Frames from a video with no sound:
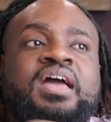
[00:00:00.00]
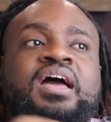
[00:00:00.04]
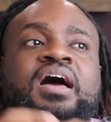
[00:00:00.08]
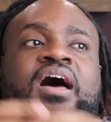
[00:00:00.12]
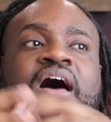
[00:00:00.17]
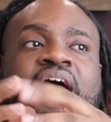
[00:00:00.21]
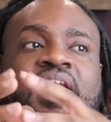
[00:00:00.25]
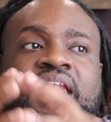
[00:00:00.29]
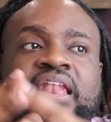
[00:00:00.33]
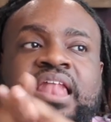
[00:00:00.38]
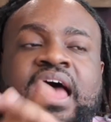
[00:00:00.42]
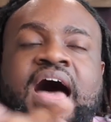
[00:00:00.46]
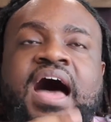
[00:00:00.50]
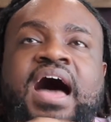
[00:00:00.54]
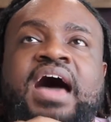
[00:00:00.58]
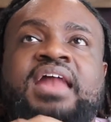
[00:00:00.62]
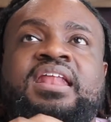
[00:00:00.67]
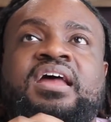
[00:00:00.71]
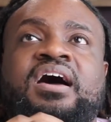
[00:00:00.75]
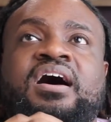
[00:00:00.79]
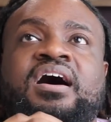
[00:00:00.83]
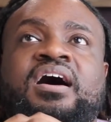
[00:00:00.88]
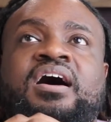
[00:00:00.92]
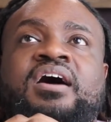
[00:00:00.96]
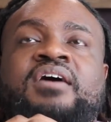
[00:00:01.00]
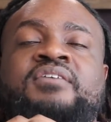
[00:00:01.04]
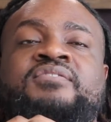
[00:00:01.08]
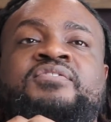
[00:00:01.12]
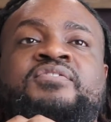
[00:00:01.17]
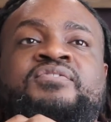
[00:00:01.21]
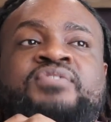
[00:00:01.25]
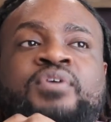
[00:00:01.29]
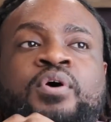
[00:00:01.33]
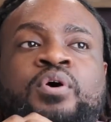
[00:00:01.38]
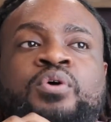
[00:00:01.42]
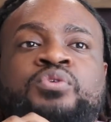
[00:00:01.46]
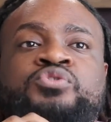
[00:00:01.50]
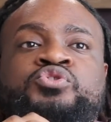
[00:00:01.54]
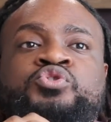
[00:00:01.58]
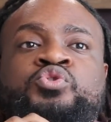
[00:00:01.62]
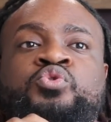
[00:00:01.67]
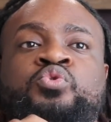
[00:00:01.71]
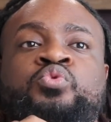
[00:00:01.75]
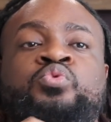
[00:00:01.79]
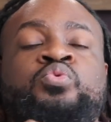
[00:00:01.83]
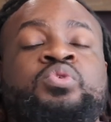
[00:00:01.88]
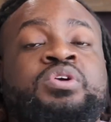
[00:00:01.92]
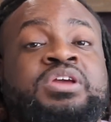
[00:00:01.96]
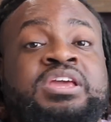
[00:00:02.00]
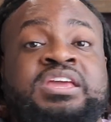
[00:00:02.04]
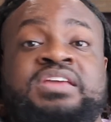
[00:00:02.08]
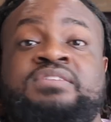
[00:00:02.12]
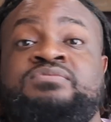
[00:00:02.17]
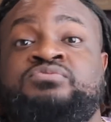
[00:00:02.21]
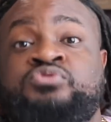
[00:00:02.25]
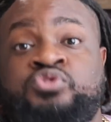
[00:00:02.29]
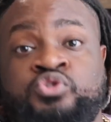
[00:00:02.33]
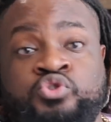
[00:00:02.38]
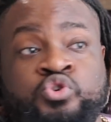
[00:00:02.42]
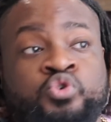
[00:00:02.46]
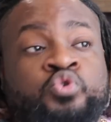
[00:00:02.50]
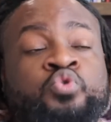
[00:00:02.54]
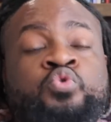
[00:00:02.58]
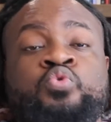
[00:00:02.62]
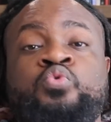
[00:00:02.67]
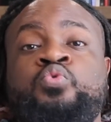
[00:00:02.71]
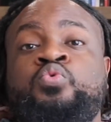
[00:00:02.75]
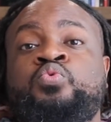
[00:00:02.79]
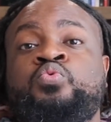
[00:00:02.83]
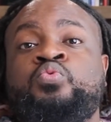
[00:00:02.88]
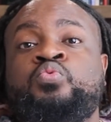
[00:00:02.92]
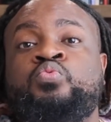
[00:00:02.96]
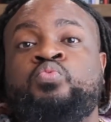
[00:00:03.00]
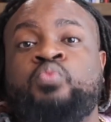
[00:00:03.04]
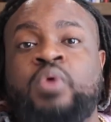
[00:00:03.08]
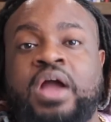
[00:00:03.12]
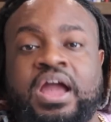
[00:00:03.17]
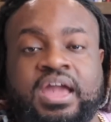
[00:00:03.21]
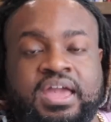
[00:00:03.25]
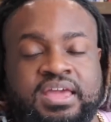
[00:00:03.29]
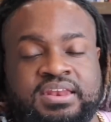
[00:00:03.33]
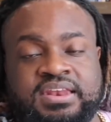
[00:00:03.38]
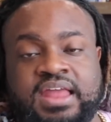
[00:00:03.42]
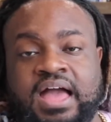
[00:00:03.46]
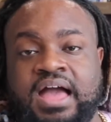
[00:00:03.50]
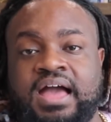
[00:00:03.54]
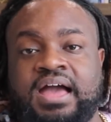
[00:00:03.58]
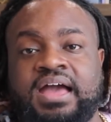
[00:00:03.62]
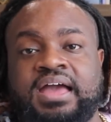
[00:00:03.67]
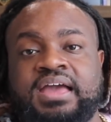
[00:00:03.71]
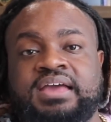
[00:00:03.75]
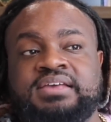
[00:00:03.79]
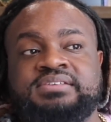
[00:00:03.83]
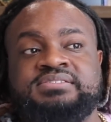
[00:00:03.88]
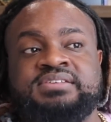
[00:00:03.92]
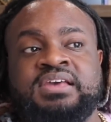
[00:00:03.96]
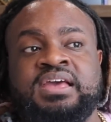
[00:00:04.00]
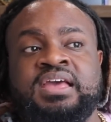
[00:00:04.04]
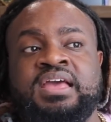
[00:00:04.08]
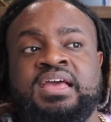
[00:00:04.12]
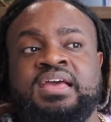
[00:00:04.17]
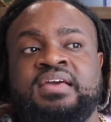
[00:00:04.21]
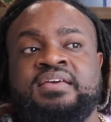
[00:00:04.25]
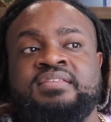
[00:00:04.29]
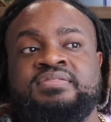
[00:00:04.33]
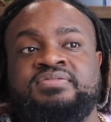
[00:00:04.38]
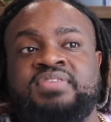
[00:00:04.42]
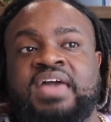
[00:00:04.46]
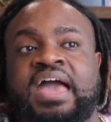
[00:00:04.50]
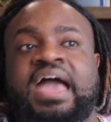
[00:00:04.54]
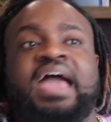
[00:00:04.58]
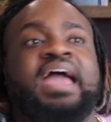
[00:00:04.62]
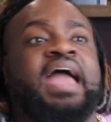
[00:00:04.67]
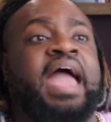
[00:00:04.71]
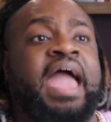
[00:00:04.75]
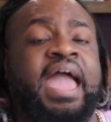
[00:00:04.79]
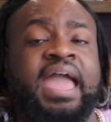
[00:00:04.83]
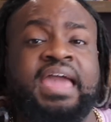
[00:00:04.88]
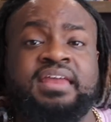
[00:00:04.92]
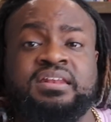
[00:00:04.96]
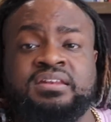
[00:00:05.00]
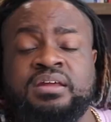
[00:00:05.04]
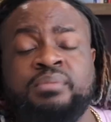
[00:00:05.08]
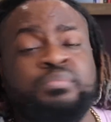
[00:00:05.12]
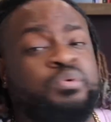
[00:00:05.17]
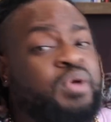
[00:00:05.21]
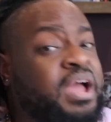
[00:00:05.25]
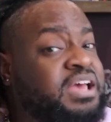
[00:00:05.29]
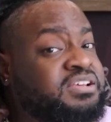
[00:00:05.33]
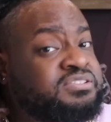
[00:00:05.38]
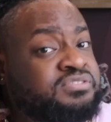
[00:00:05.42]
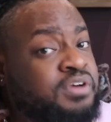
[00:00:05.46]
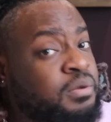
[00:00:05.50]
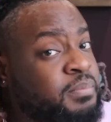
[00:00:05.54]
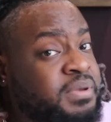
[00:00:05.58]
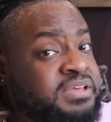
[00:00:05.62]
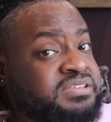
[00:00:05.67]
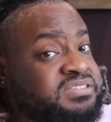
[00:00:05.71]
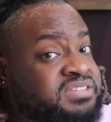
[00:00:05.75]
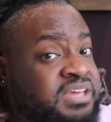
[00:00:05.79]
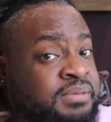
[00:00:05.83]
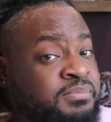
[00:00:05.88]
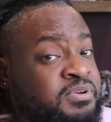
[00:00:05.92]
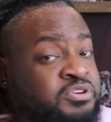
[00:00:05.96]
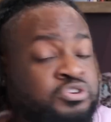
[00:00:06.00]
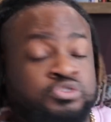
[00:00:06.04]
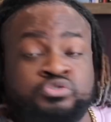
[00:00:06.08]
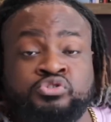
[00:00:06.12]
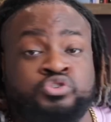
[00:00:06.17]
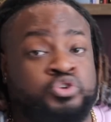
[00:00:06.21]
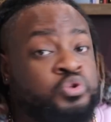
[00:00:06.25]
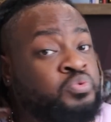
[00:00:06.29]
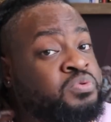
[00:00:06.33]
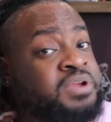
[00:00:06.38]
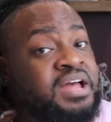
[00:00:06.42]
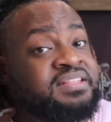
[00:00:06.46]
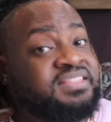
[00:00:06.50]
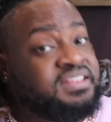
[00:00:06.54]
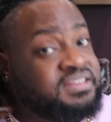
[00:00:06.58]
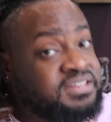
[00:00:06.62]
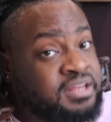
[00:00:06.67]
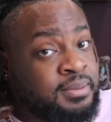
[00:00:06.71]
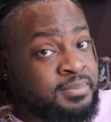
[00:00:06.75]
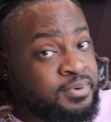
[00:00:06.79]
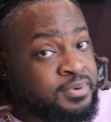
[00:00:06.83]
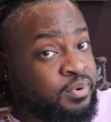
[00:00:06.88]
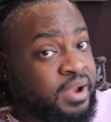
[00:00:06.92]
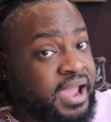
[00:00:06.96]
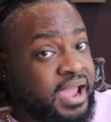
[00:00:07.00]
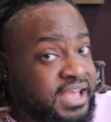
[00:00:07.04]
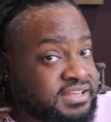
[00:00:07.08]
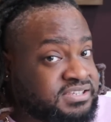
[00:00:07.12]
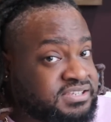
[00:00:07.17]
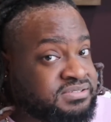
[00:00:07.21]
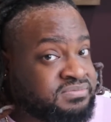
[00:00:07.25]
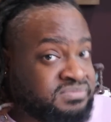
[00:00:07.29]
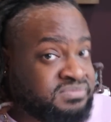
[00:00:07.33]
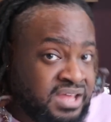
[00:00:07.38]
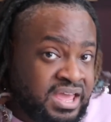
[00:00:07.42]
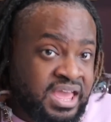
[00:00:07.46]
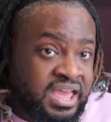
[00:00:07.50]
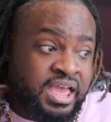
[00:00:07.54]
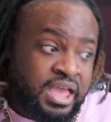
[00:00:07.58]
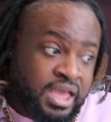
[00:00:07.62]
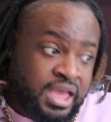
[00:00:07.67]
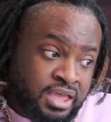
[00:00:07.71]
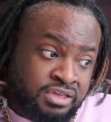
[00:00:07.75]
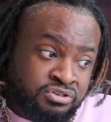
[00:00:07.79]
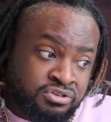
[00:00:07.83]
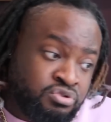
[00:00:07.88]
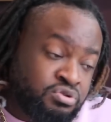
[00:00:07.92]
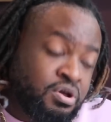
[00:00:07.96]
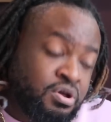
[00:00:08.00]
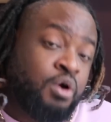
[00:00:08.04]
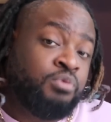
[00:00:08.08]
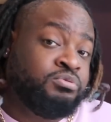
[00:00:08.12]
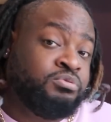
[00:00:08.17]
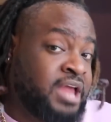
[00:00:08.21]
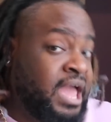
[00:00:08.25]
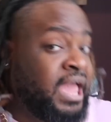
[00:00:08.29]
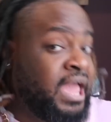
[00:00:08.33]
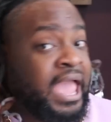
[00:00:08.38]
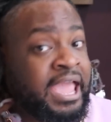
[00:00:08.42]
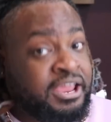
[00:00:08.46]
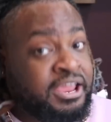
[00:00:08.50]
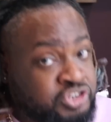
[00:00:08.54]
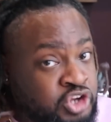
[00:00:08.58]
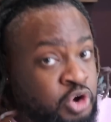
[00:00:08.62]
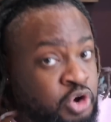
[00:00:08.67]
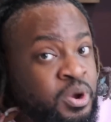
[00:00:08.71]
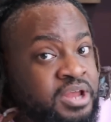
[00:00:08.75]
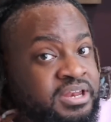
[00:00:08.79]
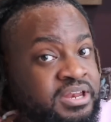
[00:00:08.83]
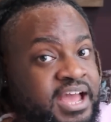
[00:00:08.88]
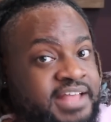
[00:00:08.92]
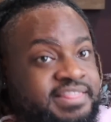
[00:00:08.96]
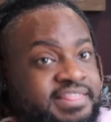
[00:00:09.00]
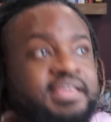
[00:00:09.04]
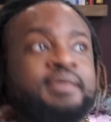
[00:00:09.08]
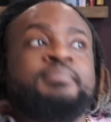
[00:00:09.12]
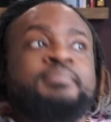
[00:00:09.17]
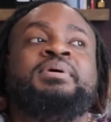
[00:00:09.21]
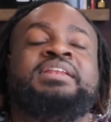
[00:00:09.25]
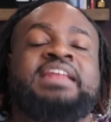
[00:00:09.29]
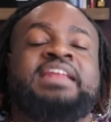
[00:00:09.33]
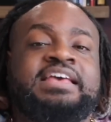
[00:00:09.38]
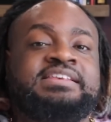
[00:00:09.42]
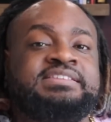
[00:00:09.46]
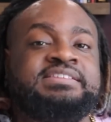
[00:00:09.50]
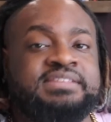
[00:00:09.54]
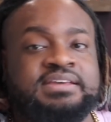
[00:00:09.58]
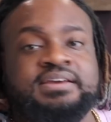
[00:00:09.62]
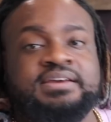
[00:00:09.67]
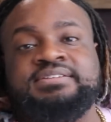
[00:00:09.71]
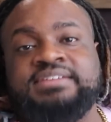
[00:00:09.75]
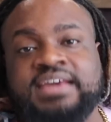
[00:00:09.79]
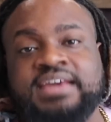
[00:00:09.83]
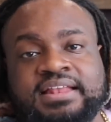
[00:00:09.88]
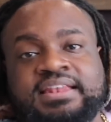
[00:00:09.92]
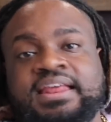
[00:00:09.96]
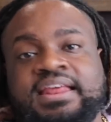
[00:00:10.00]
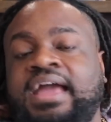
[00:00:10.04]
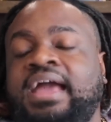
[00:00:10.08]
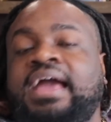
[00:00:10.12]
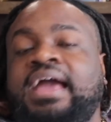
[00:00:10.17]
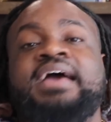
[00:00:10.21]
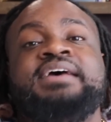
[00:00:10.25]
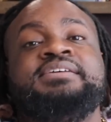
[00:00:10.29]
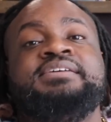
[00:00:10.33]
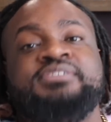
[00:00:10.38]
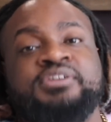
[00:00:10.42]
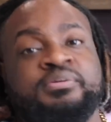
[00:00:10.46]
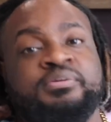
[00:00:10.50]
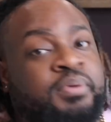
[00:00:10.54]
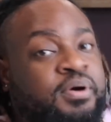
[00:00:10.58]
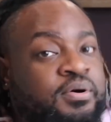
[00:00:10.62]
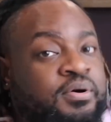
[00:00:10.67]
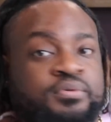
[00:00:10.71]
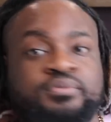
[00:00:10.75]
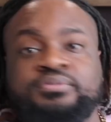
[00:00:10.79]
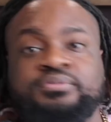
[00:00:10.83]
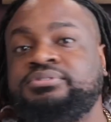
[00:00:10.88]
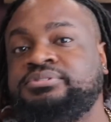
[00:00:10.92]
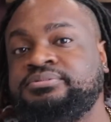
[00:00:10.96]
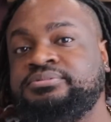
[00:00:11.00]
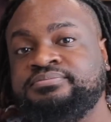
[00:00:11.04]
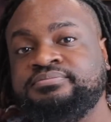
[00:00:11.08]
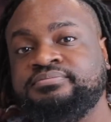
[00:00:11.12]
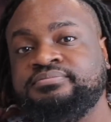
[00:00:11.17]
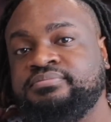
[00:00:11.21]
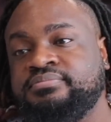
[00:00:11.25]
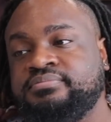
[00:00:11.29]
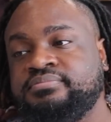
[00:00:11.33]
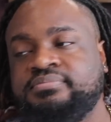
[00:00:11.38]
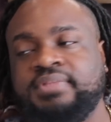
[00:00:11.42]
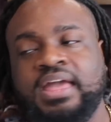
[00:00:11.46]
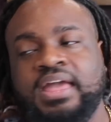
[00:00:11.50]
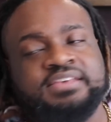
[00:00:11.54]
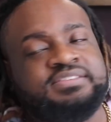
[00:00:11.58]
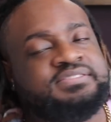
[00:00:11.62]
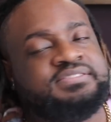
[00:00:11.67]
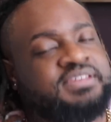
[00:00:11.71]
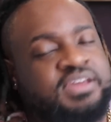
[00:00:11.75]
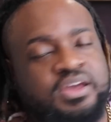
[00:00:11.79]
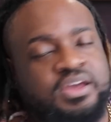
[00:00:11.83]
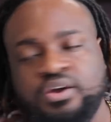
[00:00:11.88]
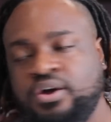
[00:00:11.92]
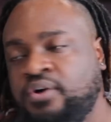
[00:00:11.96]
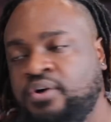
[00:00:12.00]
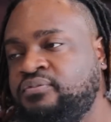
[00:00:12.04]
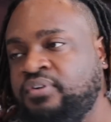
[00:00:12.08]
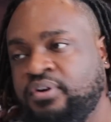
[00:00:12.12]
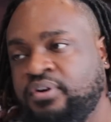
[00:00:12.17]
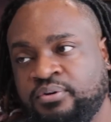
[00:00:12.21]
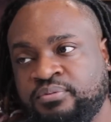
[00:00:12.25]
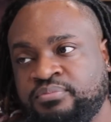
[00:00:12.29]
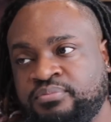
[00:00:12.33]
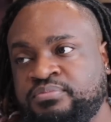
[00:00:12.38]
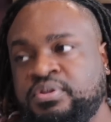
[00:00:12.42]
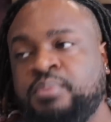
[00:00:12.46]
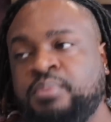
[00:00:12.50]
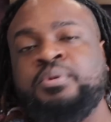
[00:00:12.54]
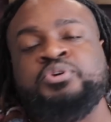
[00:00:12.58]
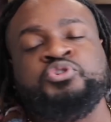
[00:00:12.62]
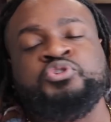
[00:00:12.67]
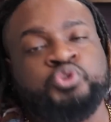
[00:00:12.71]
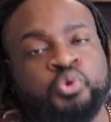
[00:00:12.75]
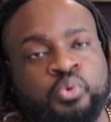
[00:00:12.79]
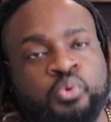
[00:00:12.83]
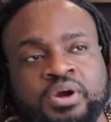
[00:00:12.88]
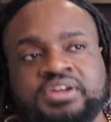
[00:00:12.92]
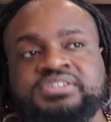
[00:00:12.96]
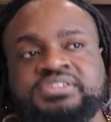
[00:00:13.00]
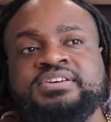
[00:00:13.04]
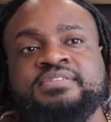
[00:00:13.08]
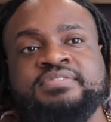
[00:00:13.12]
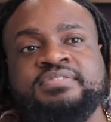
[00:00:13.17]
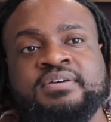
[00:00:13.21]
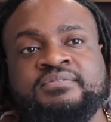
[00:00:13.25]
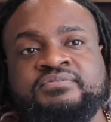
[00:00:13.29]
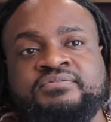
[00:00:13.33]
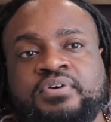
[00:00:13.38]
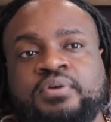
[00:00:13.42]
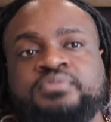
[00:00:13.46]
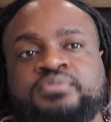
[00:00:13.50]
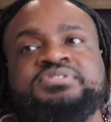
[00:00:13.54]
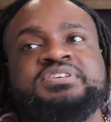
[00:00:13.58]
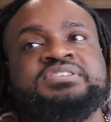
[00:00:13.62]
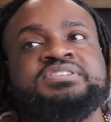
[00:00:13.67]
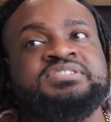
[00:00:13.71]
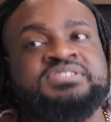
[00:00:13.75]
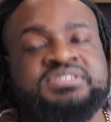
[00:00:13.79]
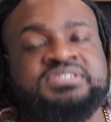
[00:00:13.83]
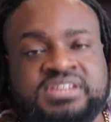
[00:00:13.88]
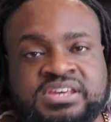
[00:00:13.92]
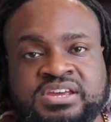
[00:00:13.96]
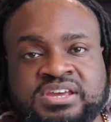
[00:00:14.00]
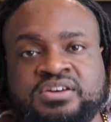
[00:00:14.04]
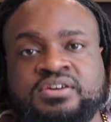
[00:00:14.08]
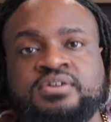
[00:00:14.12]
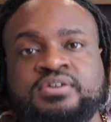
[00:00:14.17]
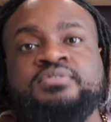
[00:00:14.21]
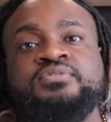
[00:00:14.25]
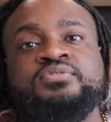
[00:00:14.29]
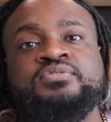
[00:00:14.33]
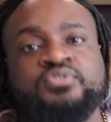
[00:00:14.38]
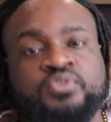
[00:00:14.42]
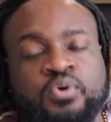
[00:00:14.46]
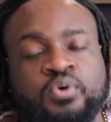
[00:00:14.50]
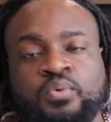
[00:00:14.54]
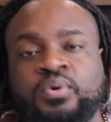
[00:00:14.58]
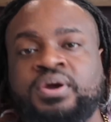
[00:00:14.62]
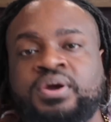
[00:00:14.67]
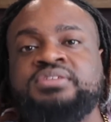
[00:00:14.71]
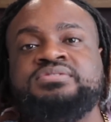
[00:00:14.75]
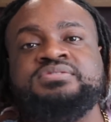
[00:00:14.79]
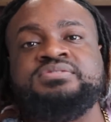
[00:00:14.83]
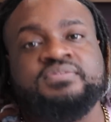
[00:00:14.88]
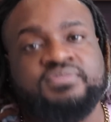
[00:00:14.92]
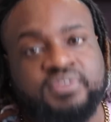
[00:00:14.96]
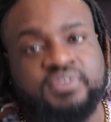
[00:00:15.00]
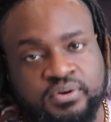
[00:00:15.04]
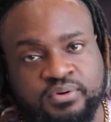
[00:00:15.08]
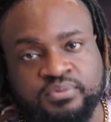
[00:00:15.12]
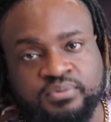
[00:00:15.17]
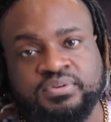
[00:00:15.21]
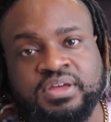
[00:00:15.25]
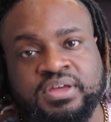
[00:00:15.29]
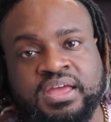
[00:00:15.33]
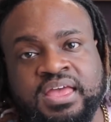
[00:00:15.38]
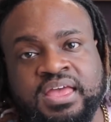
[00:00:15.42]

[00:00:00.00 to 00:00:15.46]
A lot of folks who do recognize that, hey, the Democrats don't be seeming to do nothing. Democrats, you know, they ain't doing nothing, but they still take their ass to the polls. They still go vote. The majority of them folks is still going to vote.